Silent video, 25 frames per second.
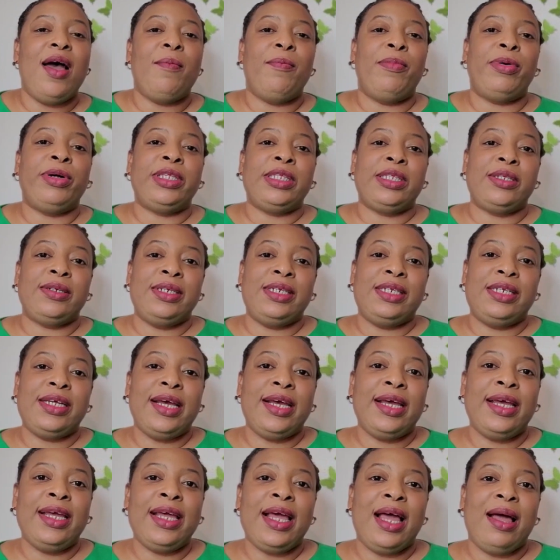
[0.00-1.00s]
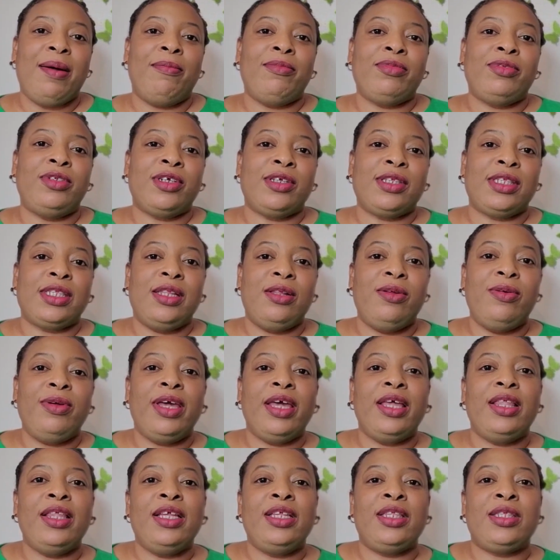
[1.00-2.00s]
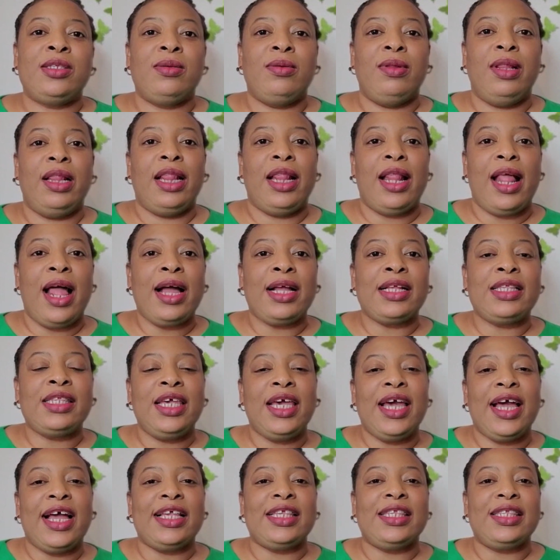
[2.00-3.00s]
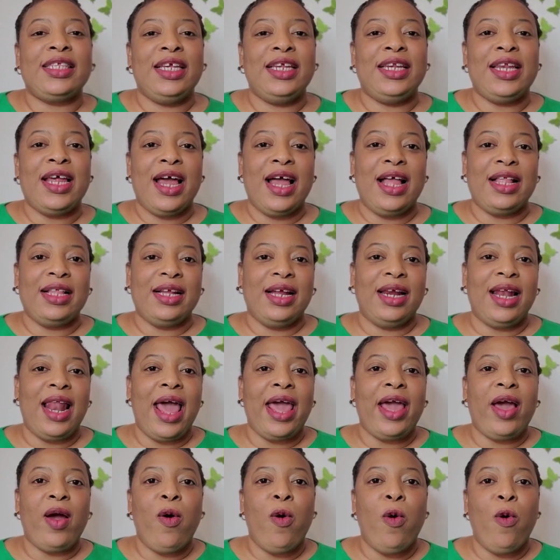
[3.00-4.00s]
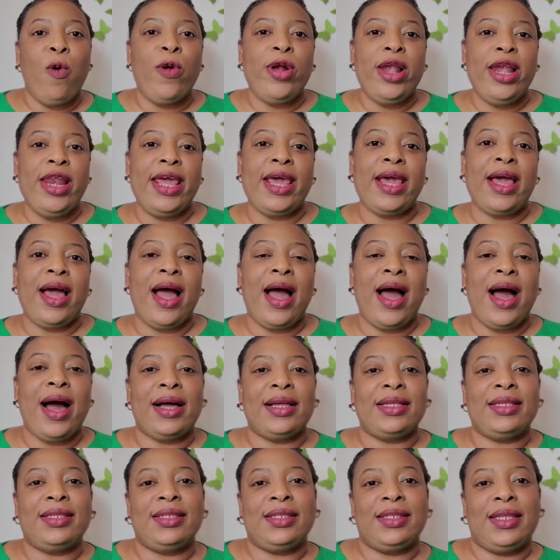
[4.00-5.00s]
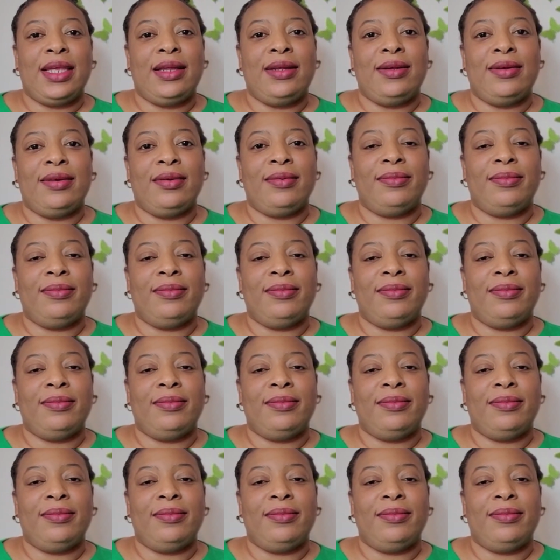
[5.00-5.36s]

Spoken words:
But today, I'm just looking into lactic acid and glycolic acid.